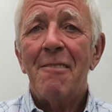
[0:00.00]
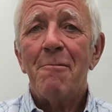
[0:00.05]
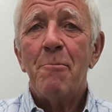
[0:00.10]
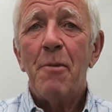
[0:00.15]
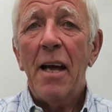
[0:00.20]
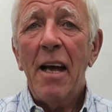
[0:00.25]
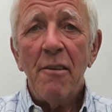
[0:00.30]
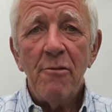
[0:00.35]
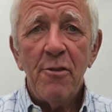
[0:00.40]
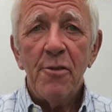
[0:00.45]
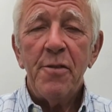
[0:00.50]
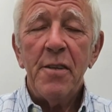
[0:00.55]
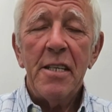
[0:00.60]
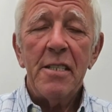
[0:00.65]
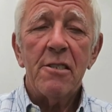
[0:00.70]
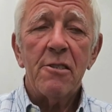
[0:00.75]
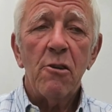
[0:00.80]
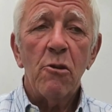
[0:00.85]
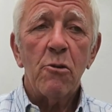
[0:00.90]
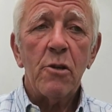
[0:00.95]
But
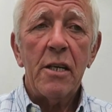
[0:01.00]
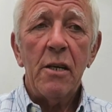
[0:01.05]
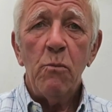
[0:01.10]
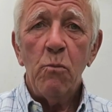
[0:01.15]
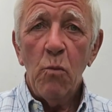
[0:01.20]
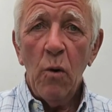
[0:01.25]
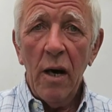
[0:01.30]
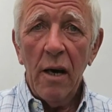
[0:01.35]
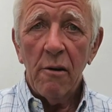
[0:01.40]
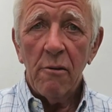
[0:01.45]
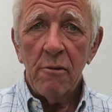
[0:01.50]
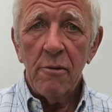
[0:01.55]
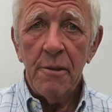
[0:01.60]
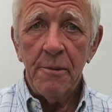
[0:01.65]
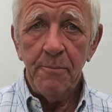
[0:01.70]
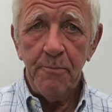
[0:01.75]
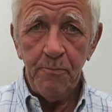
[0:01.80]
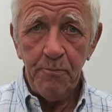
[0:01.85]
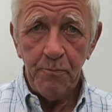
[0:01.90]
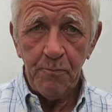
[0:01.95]
everything's looking
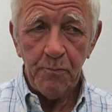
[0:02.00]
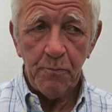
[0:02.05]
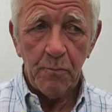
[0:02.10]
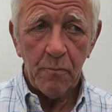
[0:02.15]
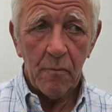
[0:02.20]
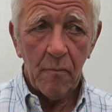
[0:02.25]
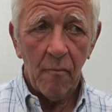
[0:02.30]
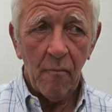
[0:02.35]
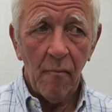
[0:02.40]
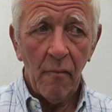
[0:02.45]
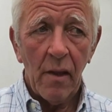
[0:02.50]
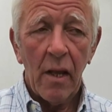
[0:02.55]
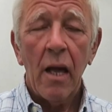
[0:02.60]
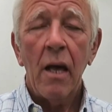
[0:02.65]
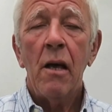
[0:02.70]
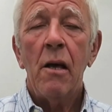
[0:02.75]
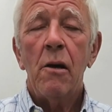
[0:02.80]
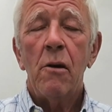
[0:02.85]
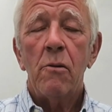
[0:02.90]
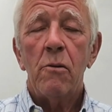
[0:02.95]
well.
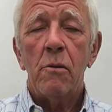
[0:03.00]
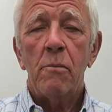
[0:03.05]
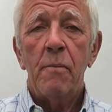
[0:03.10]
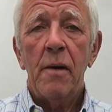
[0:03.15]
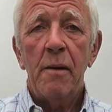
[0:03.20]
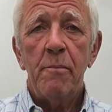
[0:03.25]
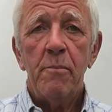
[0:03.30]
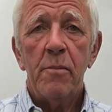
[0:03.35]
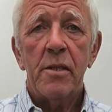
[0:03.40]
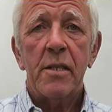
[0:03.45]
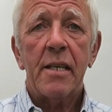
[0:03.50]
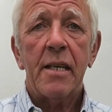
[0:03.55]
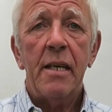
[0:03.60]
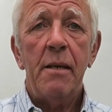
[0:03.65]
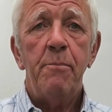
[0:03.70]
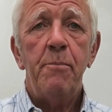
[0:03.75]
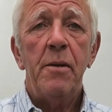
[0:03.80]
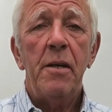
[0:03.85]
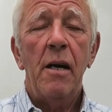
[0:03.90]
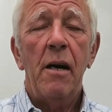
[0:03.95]
Remember to
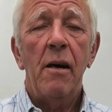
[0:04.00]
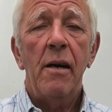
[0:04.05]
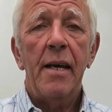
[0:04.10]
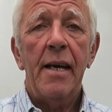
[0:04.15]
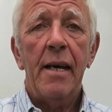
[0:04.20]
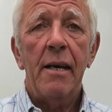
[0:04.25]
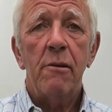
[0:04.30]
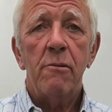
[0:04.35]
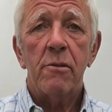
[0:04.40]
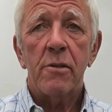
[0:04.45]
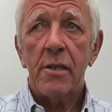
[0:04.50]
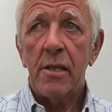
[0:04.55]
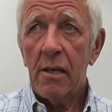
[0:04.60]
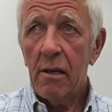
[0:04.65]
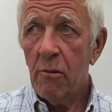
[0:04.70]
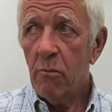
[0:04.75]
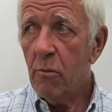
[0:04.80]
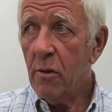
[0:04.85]
keep an eye out